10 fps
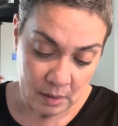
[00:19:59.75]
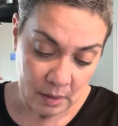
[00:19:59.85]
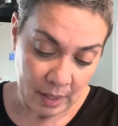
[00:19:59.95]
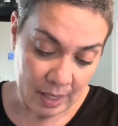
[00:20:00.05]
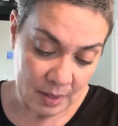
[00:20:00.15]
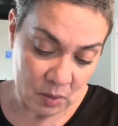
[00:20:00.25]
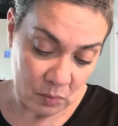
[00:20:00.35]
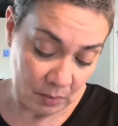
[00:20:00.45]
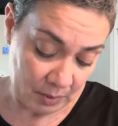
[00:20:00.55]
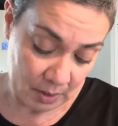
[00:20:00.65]
It has to
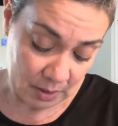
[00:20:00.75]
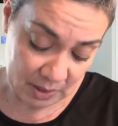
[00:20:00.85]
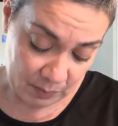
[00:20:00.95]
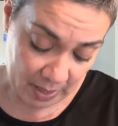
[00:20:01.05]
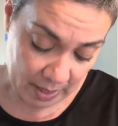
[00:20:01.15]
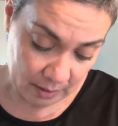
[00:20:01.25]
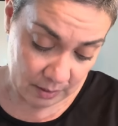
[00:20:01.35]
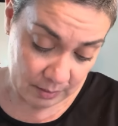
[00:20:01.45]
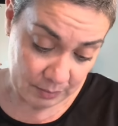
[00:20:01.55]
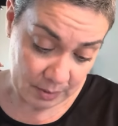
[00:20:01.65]
be because it's black.
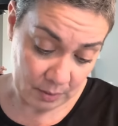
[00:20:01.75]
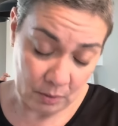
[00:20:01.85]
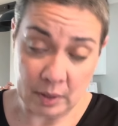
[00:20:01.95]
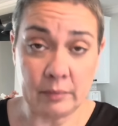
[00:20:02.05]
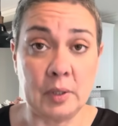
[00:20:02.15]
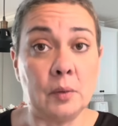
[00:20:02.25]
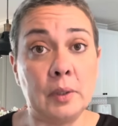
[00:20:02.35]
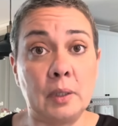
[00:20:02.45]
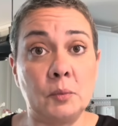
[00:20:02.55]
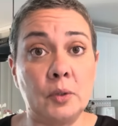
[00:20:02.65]
Well, you never know
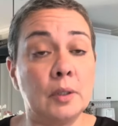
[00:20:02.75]
anymore.